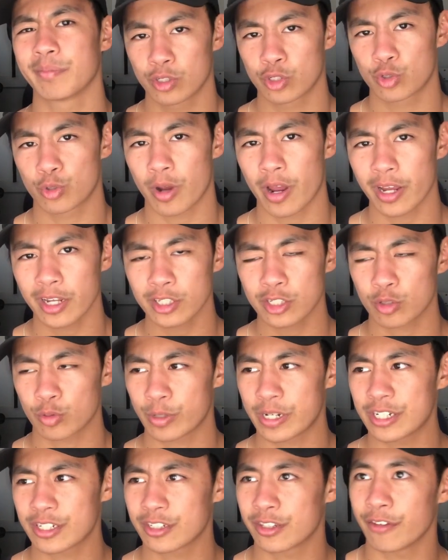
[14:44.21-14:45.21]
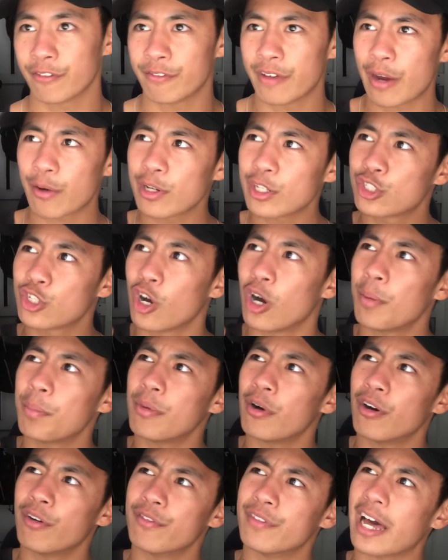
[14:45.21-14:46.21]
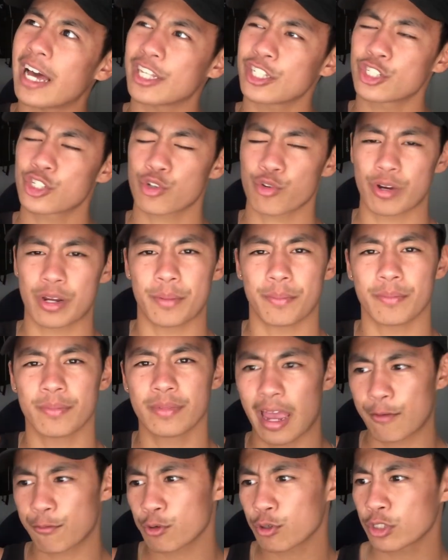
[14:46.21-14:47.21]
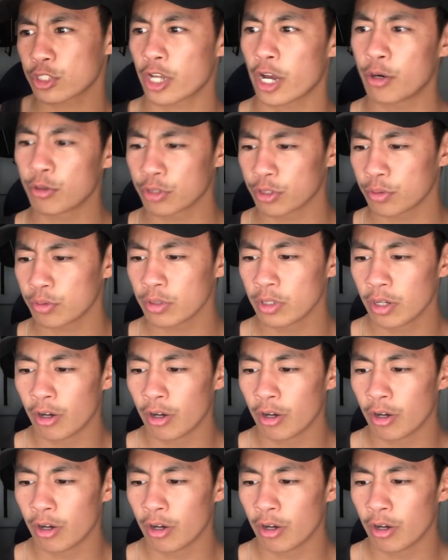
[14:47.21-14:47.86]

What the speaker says: trying to reach the very top of that stream. Everyone told you,